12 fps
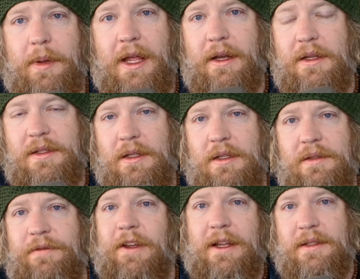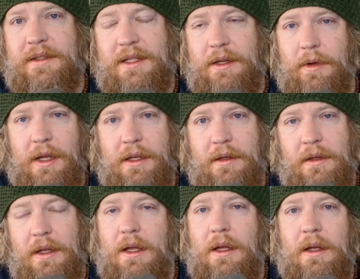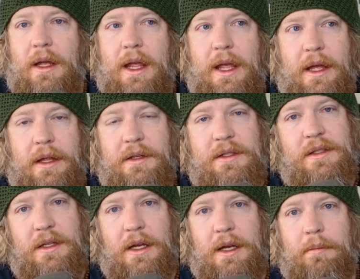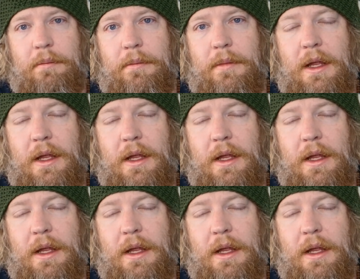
Pan is a, is a fantasy, right? and uh,